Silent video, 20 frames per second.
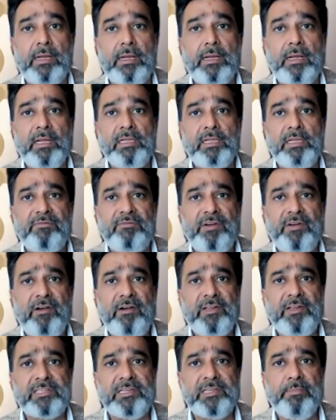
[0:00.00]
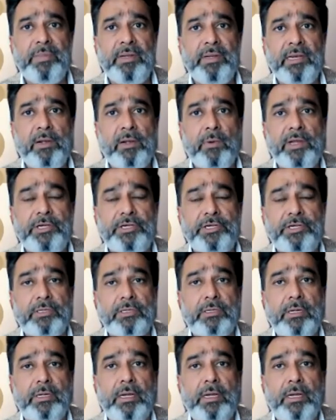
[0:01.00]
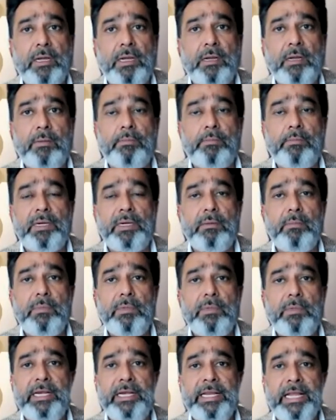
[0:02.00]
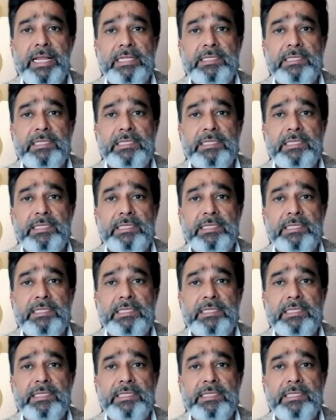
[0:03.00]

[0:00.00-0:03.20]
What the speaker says: It's a very simple equation, but it gets